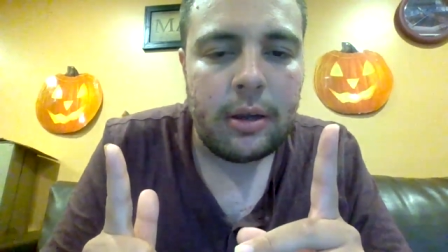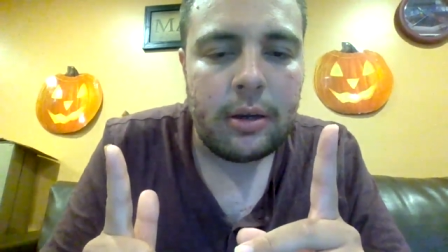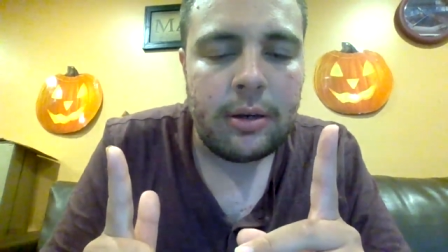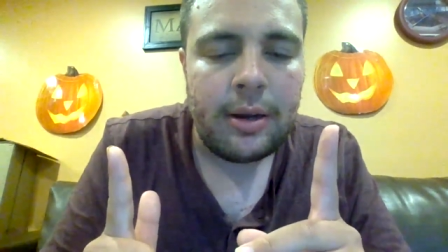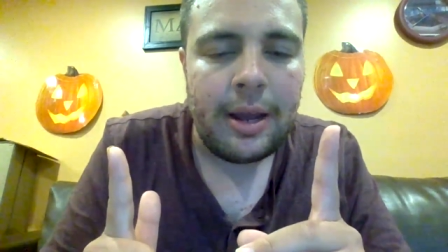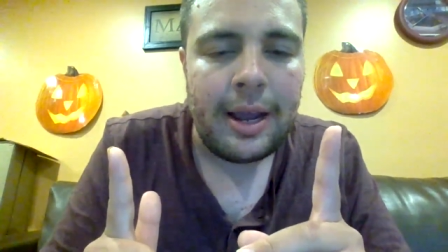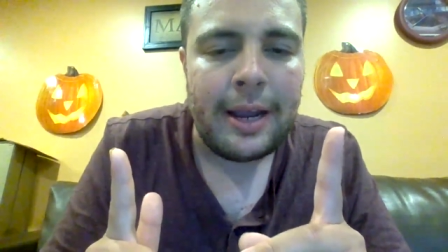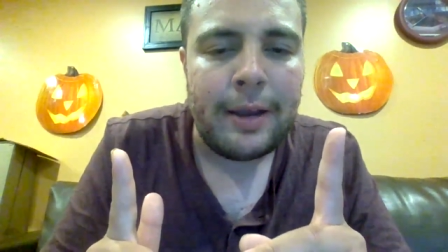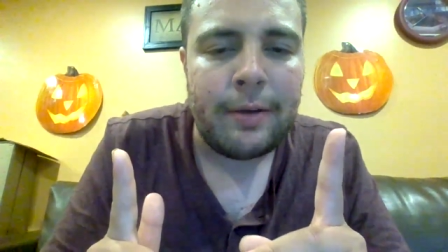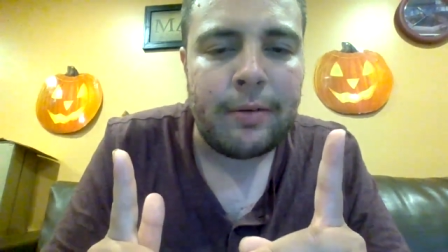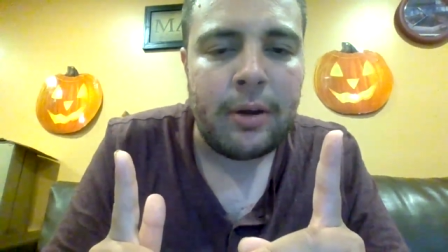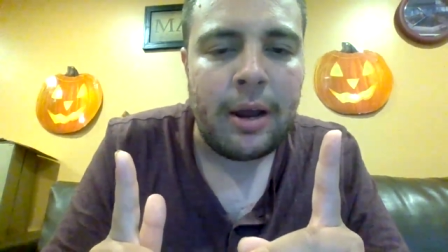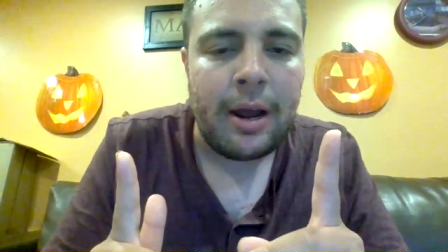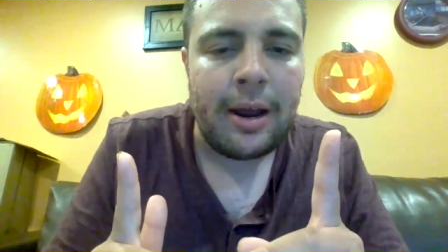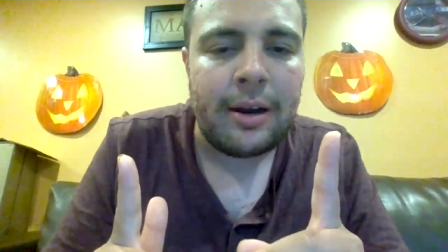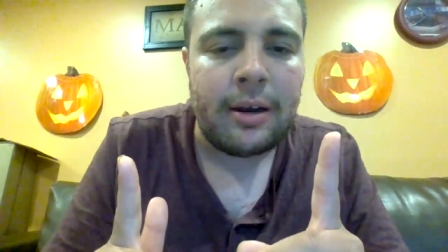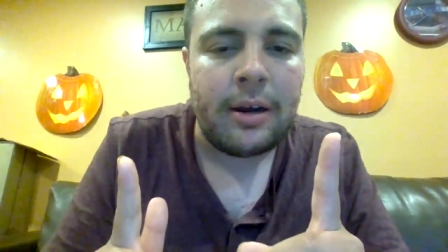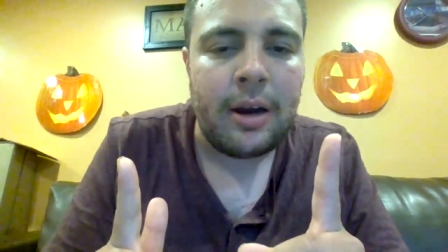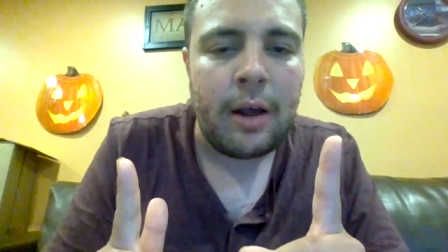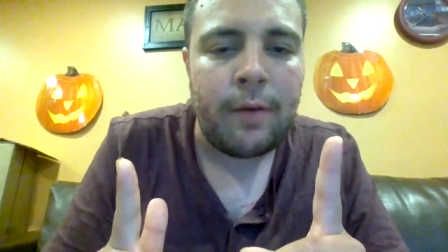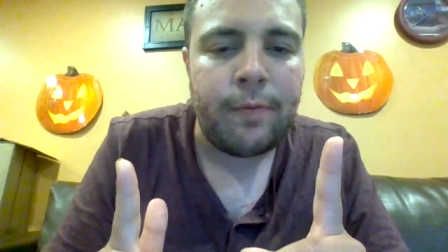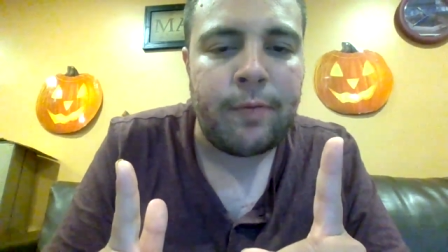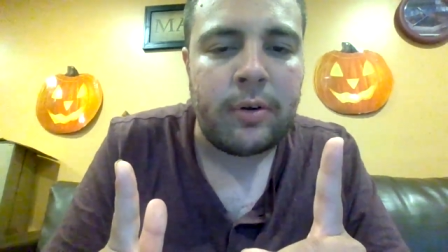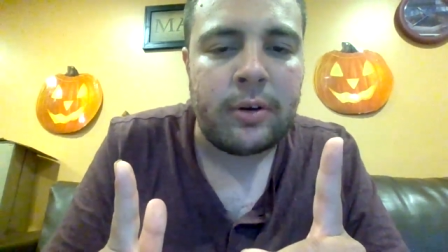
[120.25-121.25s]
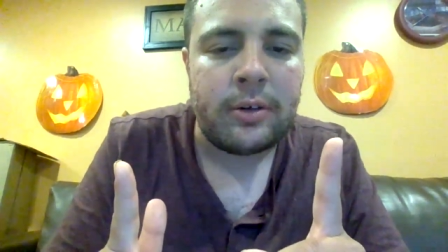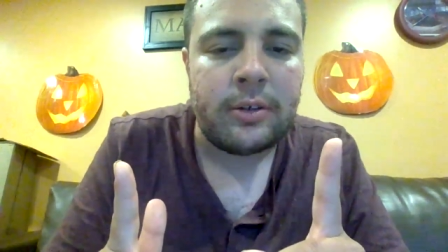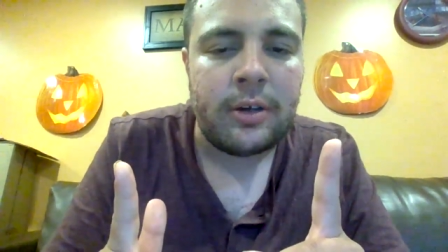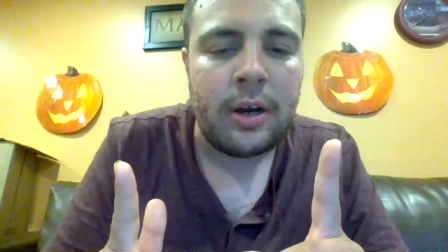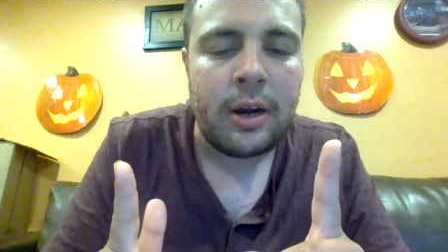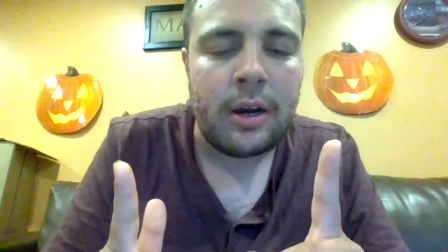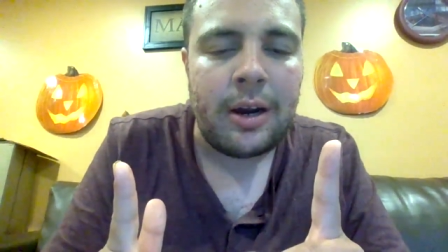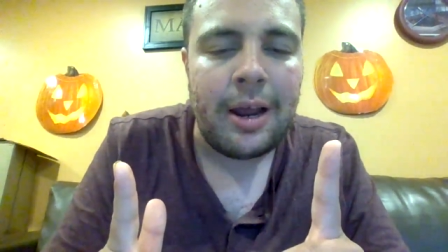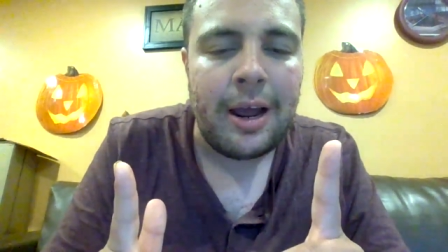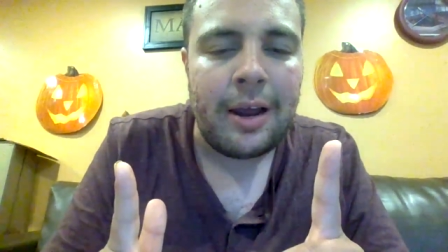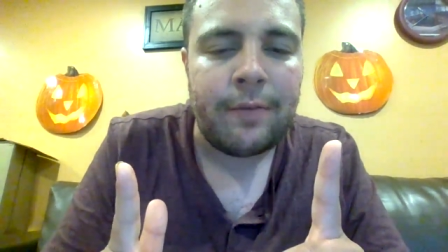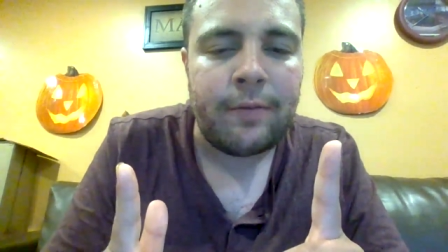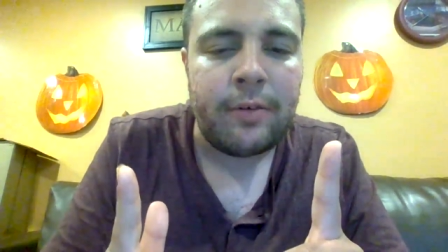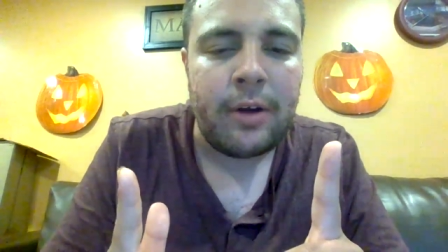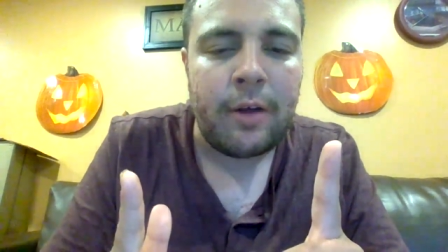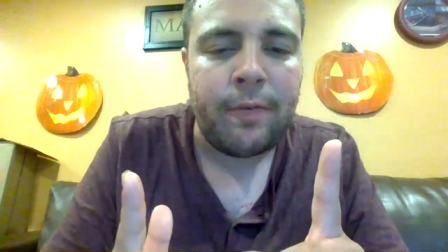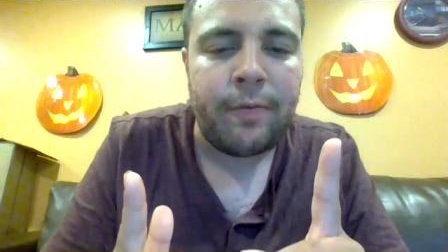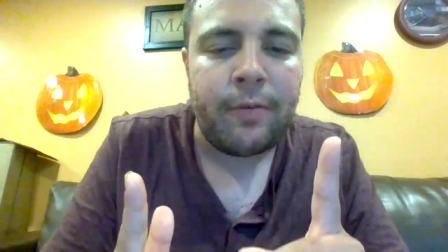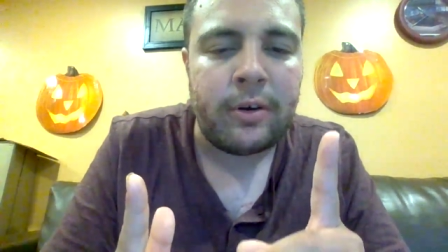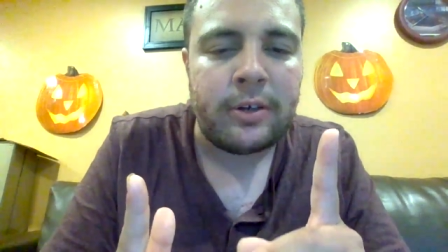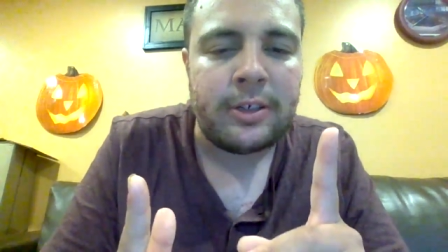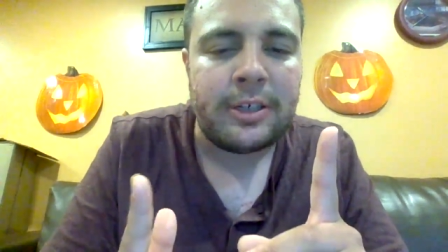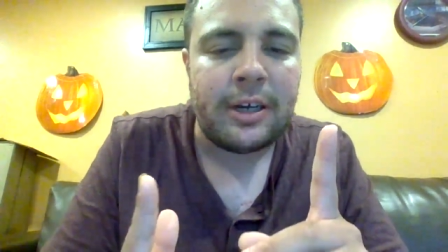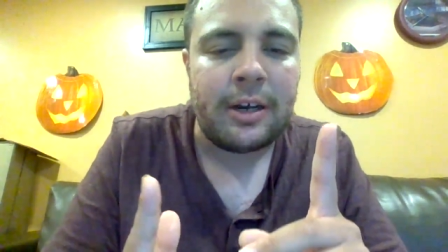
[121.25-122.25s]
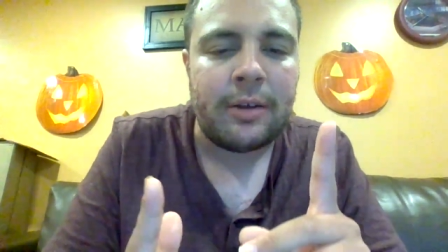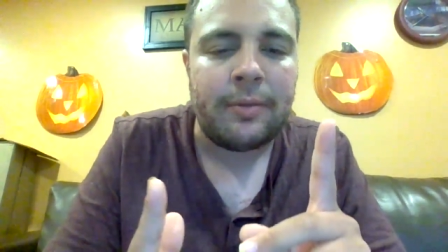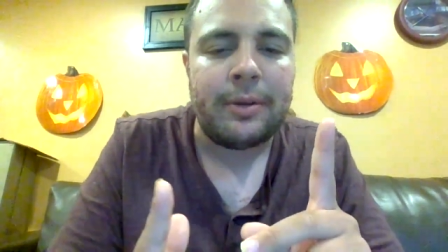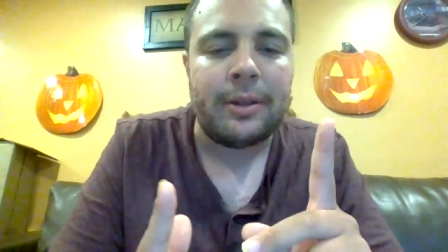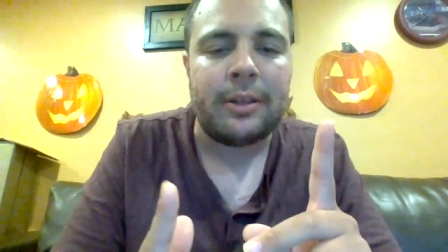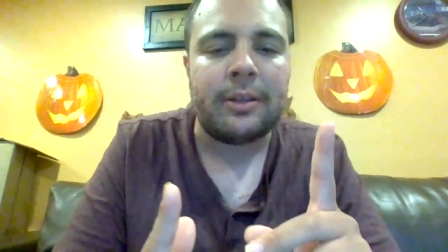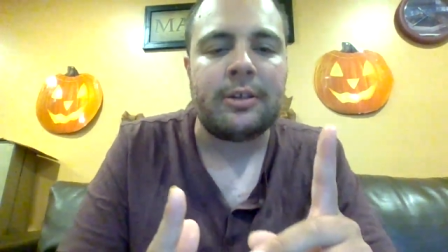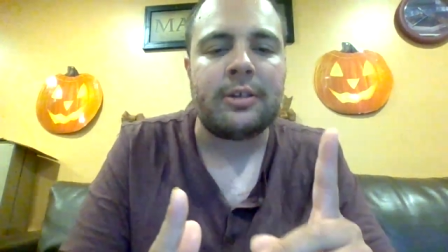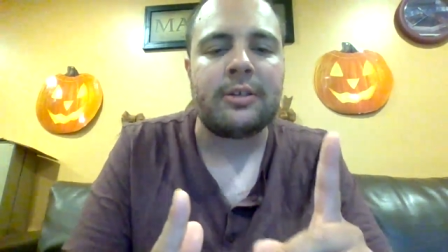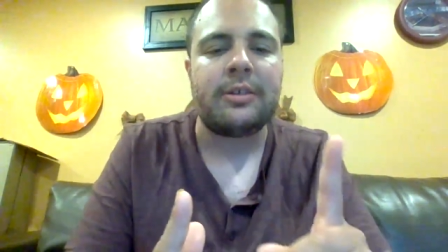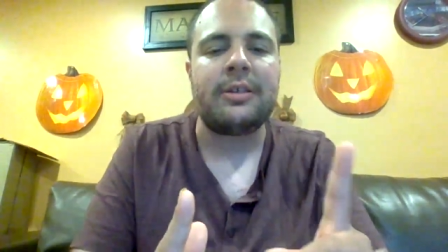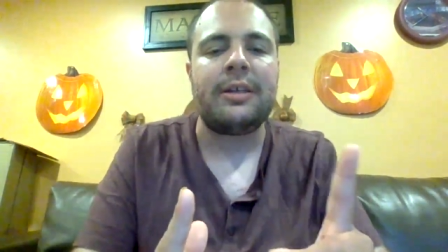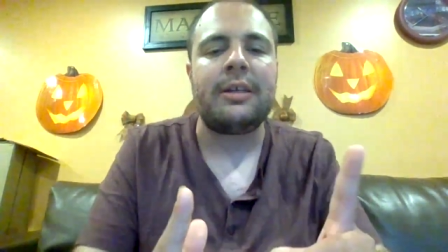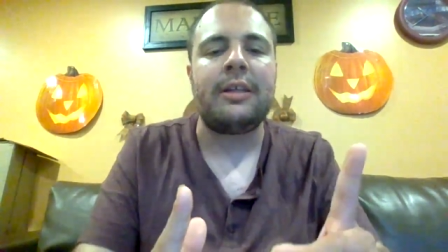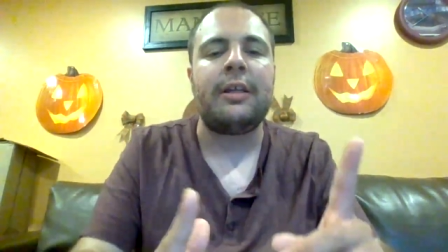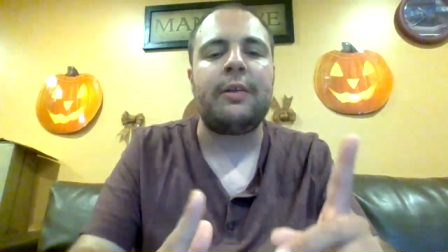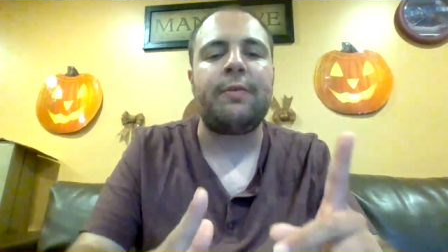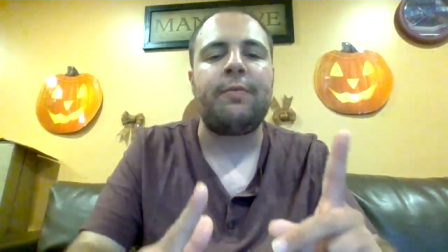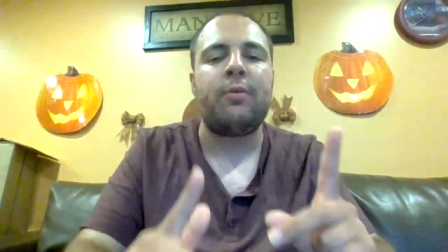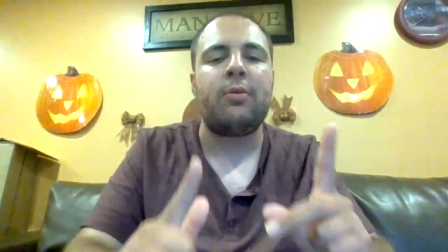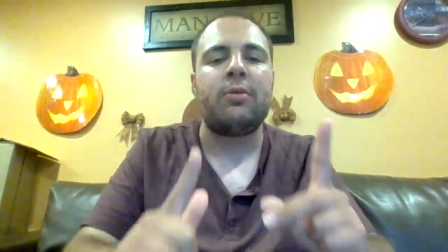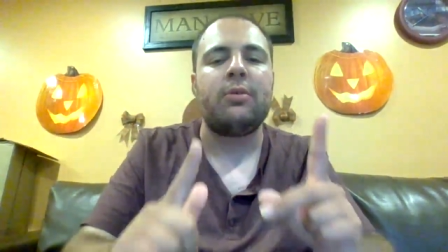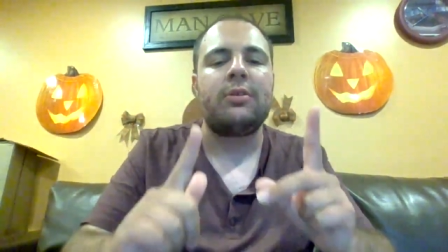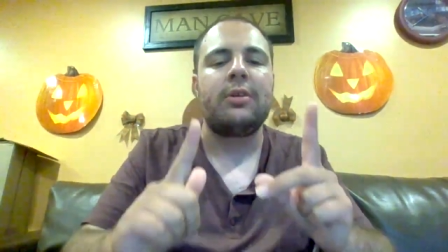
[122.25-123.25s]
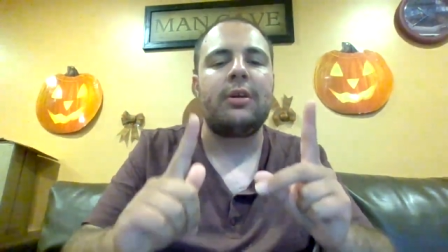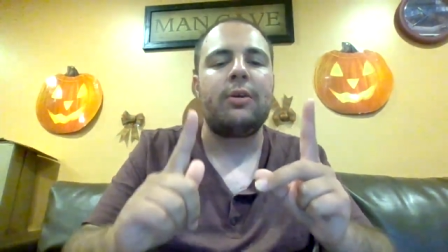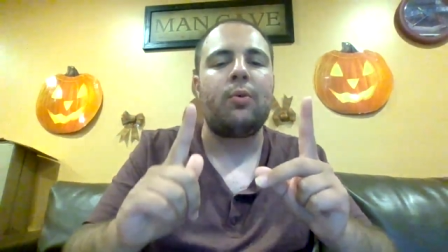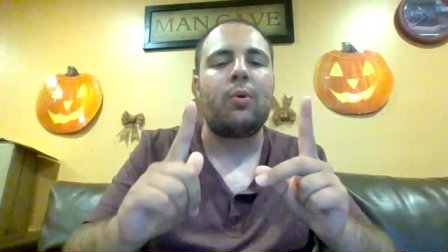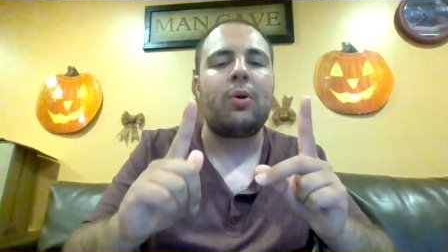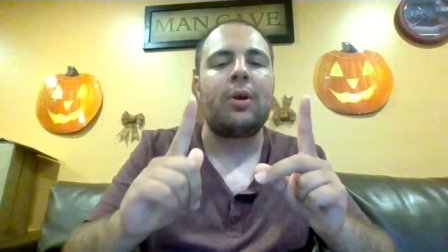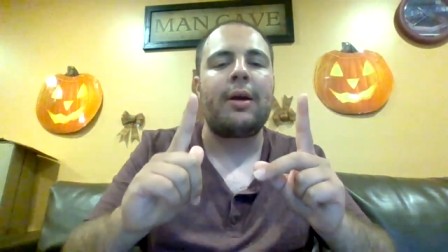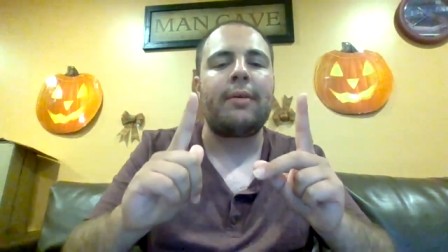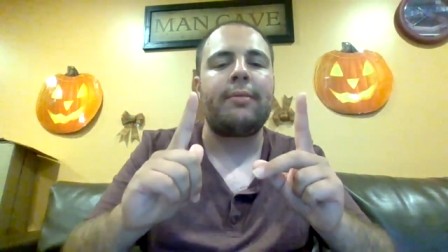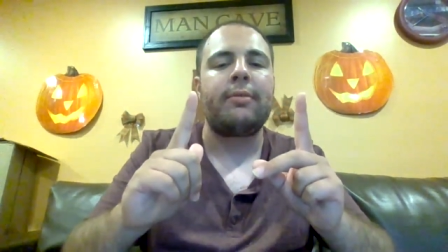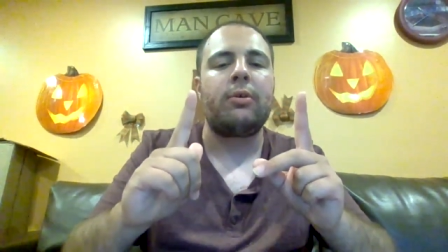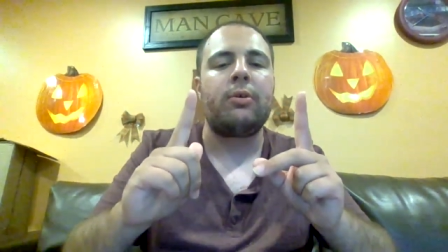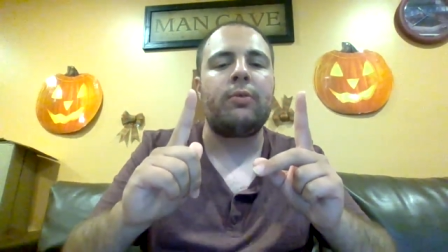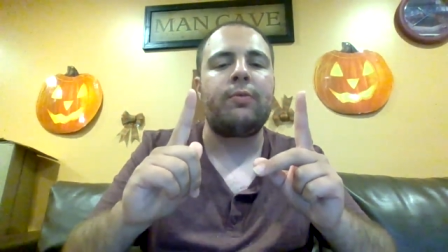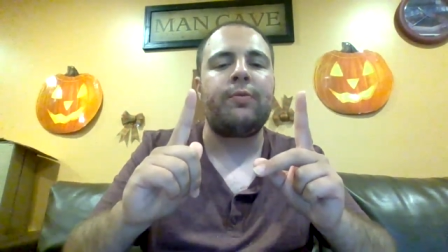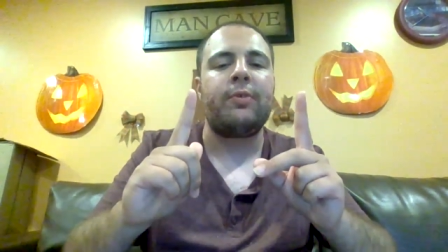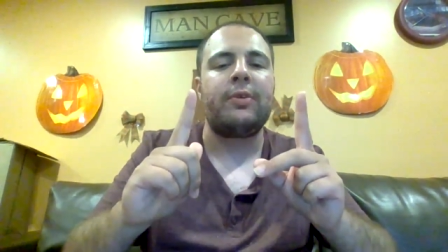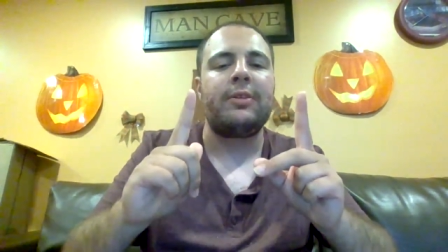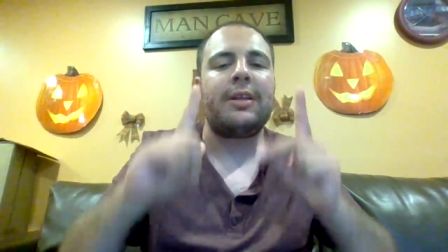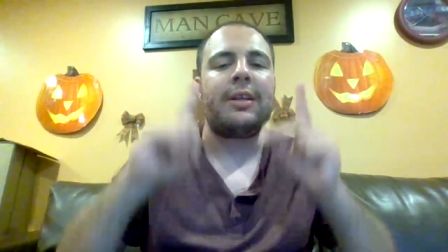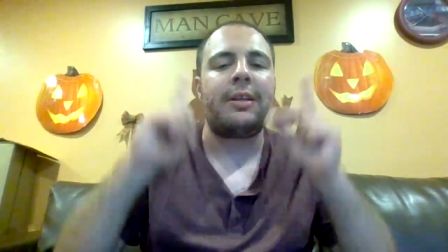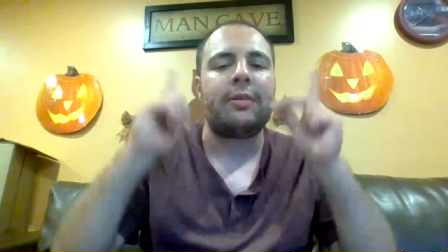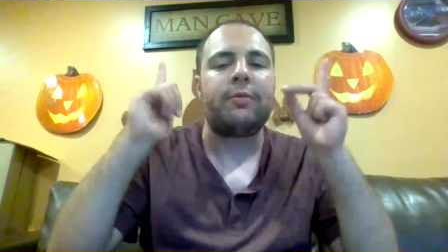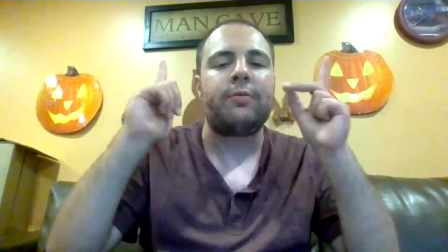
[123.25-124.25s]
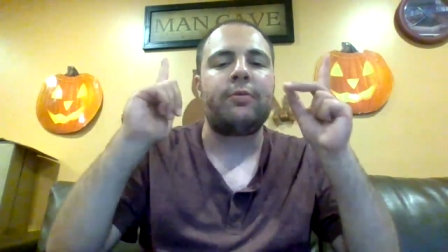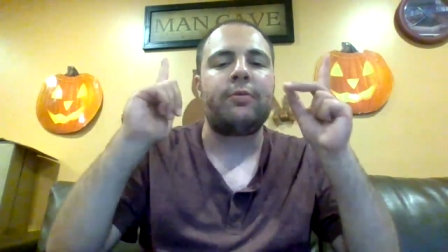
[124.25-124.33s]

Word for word: Not even not not for not not, not for a checkup either. Just easy food, so you won't have to go for that